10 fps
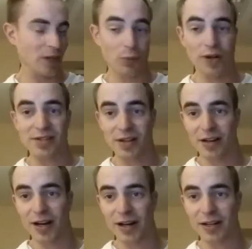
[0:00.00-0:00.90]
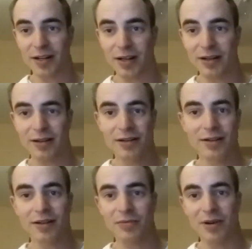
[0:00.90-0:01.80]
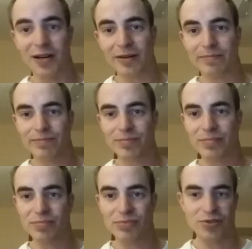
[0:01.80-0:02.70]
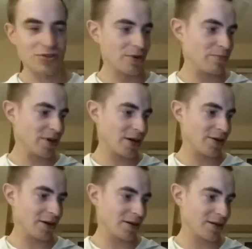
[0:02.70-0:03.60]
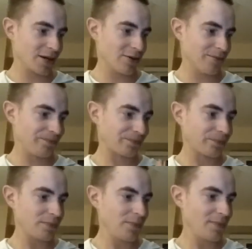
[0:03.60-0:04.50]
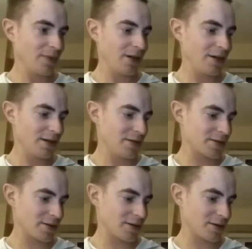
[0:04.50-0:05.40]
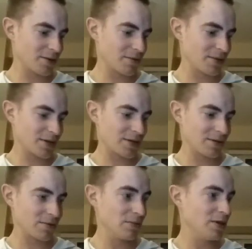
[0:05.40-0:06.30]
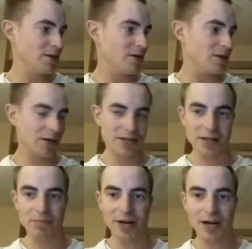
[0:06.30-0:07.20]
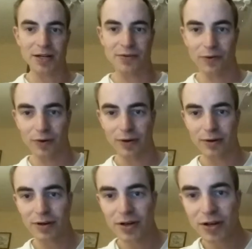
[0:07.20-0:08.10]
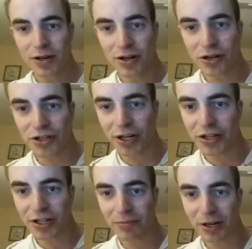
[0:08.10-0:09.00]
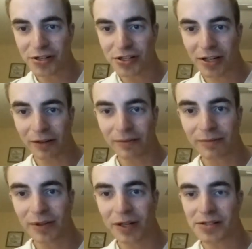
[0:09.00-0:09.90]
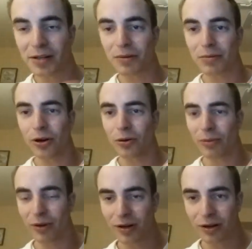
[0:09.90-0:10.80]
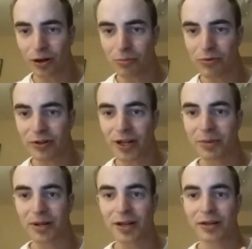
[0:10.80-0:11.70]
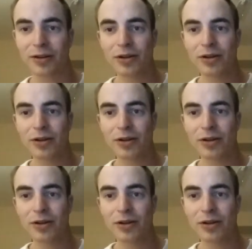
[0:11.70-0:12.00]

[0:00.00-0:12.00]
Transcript: It was The Lion King, but I stripped it out, and now is the box for JG Munchkin. It's a homebrew game I